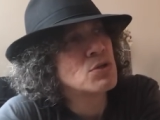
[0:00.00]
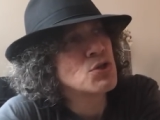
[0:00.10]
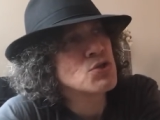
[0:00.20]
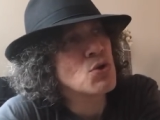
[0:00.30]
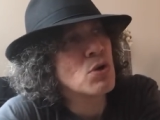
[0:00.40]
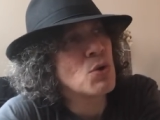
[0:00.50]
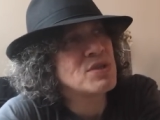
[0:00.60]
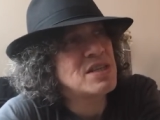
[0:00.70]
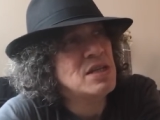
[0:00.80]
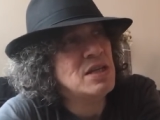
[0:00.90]
just don't go
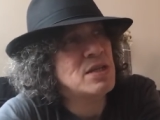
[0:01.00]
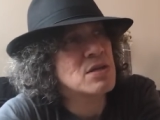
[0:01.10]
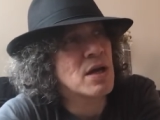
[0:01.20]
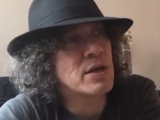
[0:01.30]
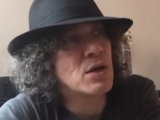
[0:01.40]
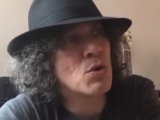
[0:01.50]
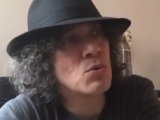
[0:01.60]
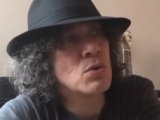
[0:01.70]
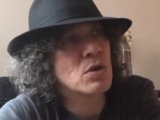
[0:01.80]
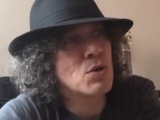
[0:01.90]
teeny tiny,
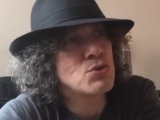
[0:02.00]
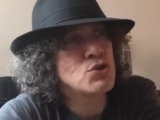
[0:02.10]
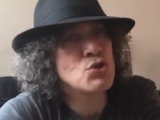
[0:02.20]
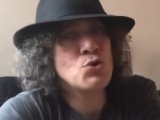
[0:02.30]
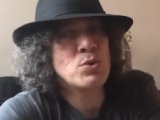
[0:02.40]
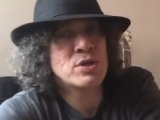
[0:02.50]
go 2